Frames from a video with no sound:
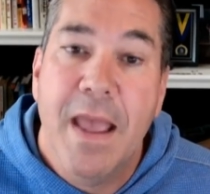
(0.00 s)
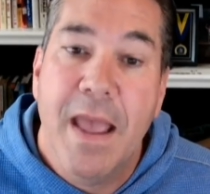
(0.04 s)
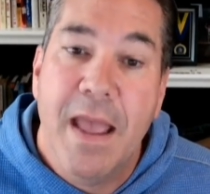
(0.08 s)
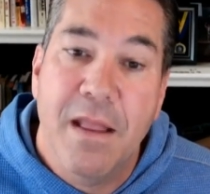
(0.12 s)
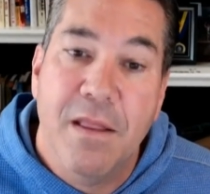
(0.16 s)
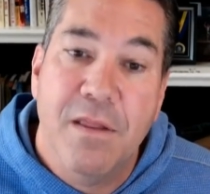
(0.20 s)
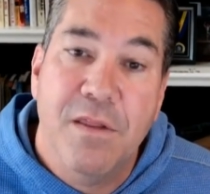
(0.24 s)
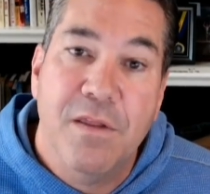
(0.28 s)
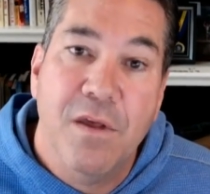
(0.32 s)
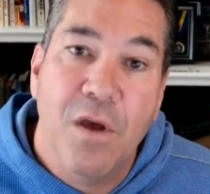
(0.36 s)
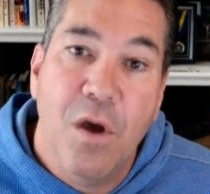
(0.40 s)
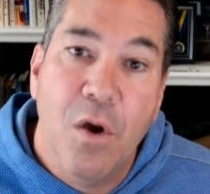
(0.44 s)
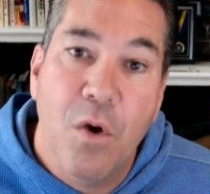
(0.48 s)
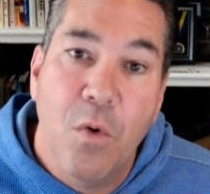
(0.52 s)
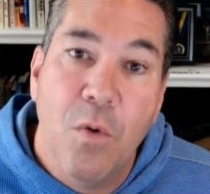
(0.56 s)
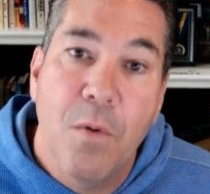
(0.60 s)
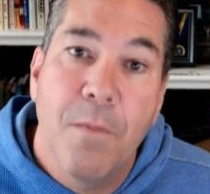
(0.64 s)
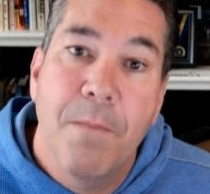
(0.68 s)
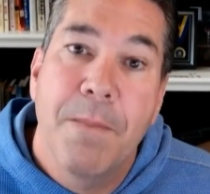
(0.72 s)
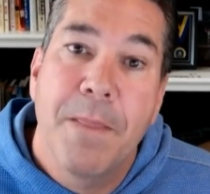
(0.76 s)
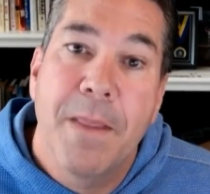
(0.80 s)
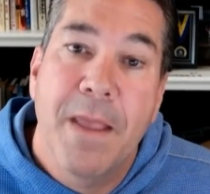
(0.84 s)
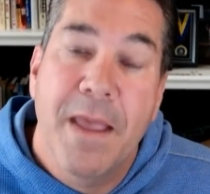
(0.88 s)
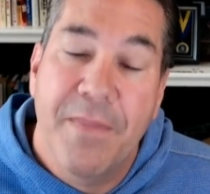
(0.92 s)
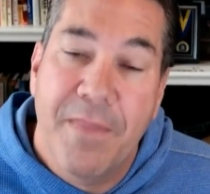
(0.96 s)
And so
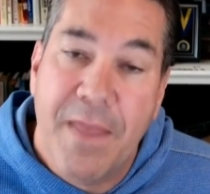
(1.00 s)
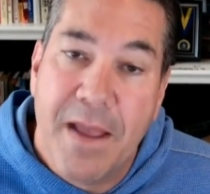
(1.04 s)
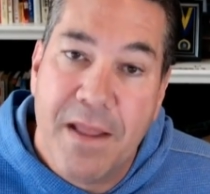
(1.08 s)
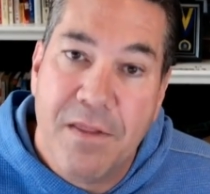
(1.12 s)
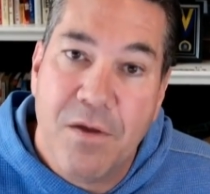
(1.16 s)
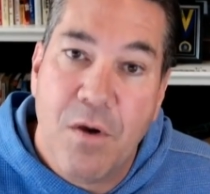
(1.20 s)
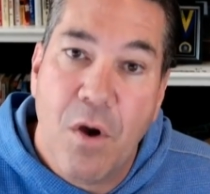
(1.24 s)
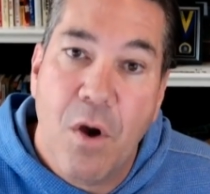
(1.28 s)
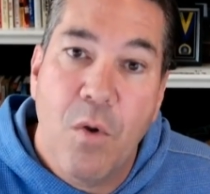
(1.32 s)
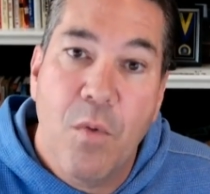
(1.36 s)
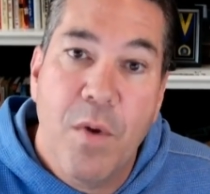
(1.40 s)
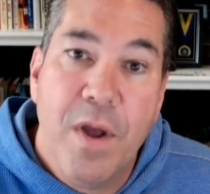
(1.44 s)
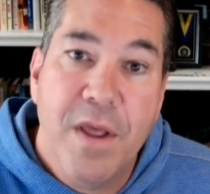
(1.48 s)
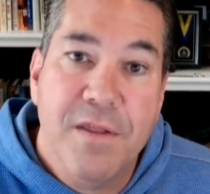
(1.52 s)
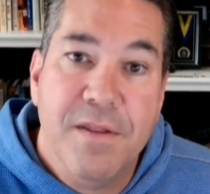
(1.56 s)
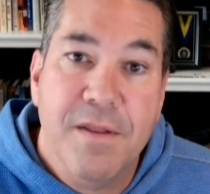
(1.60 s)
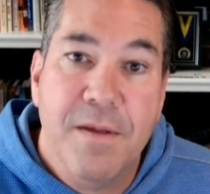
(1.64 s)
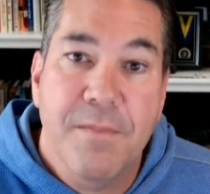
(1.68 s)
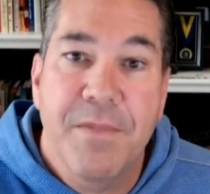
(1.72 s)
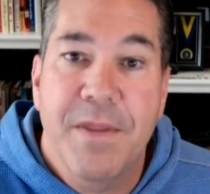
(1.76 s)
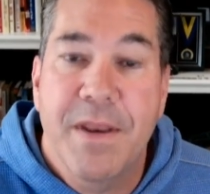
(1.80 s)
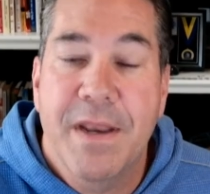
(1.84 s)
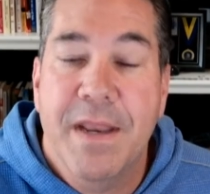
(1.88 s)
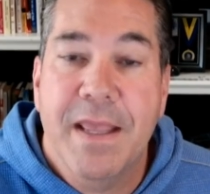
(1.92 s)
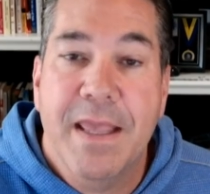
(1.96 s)
that's always
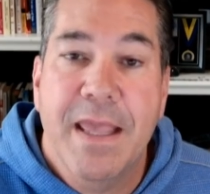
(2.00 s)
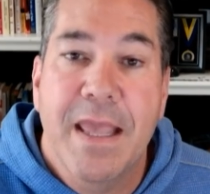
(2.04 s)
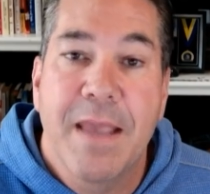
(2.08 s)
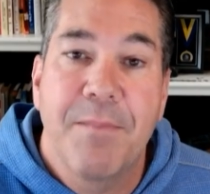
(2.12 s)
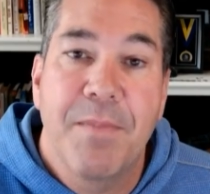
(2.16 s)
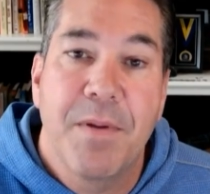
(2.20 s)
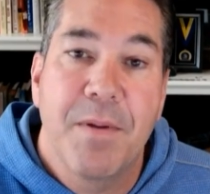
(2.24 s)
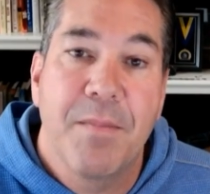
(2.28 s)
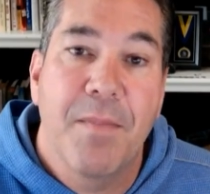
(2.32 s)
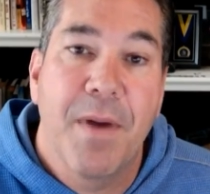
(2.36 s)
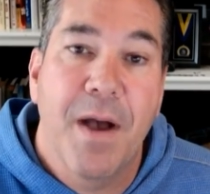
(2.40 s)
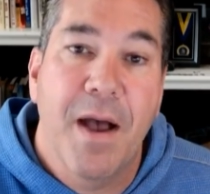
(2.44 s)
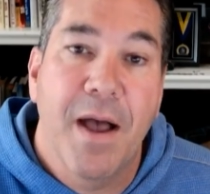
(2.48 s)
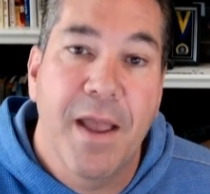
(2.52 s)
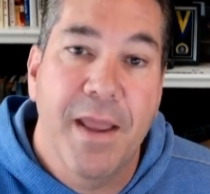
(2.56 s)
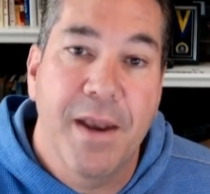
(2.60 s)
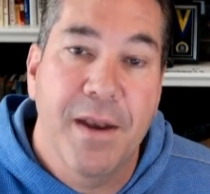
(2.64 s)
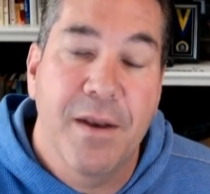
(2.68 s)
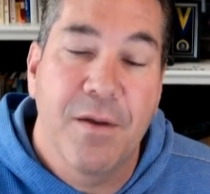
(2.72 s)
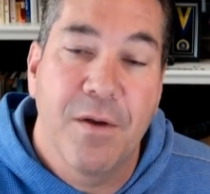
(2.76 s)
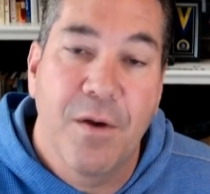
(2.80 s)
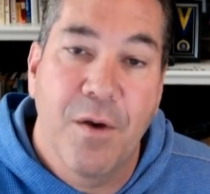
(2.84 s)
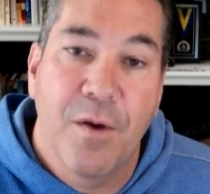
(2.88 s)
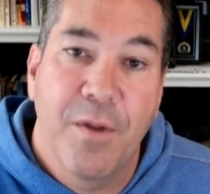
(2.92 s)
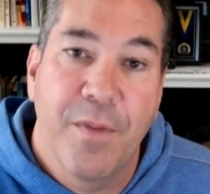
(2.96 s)
something to keep in
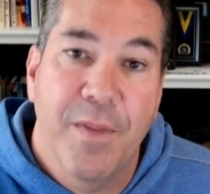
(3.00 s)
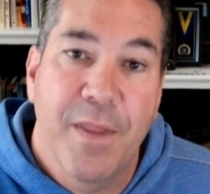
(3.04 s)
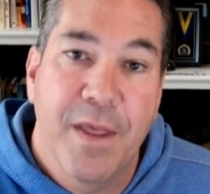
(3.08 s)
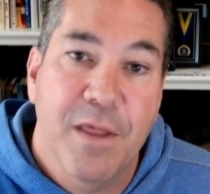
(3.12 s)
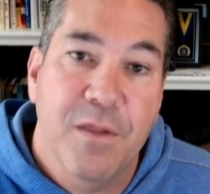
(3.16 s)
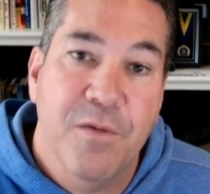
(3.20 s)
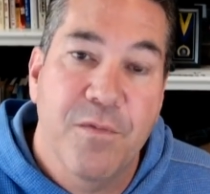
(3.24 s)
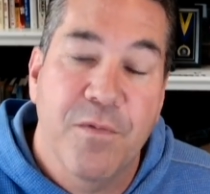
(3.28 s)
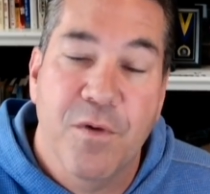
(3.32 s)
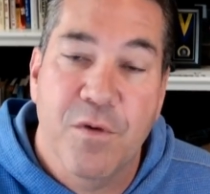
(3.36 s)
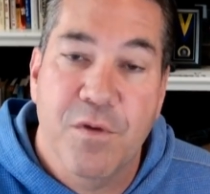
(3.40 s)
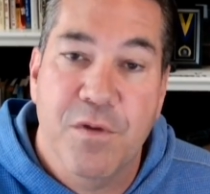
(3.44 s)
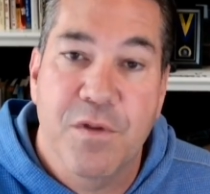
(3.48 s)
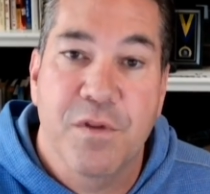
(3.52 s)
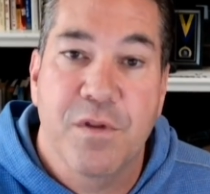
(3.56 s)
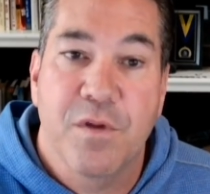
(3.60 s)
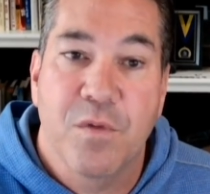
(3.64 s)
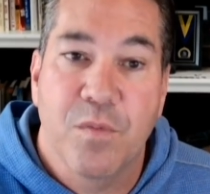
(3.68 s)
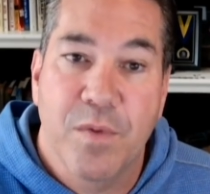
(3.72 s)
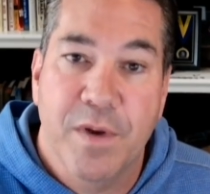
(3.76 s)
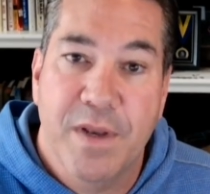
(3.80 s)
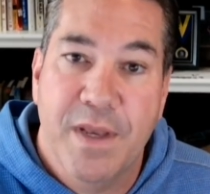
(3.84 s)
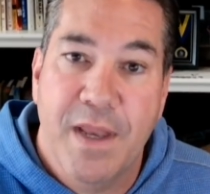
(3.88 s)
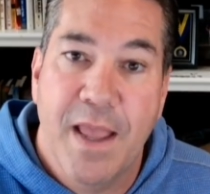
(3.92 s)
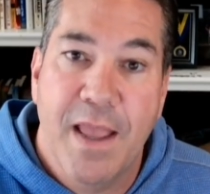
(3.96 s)
mind on this versus
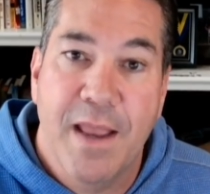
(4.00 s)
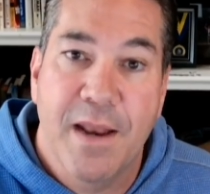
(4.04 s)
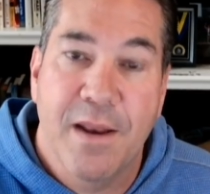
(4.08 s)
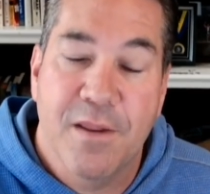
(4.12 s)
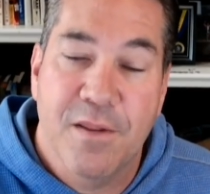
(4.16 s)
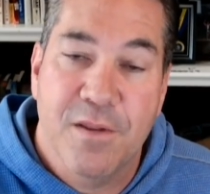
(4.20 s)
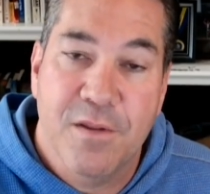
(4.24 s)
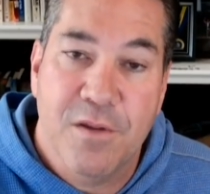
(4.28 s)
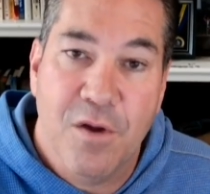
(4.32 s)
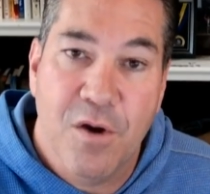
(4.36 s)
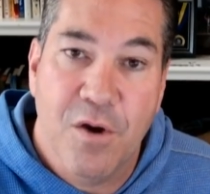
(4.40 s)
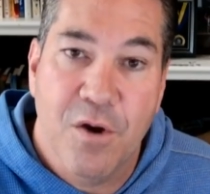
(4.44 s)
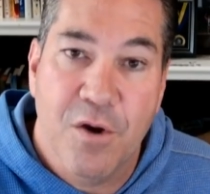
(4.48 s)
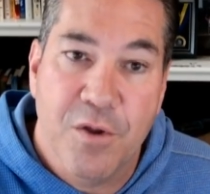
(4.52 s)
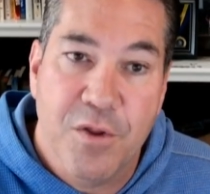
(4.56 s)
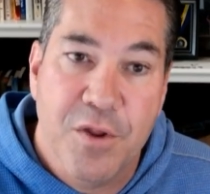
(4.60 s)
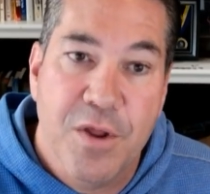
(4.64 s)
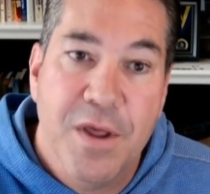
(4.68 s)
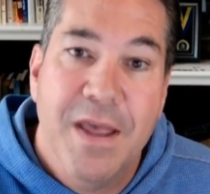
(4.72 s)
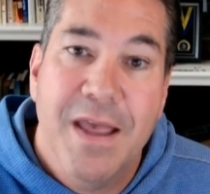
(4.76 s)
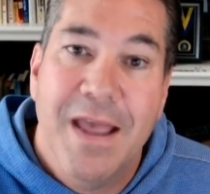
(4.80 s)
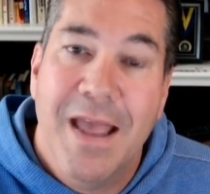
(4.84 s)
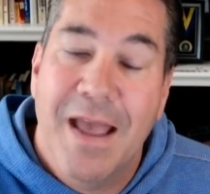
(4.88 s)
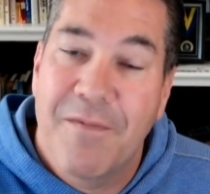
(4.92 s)
a retained search.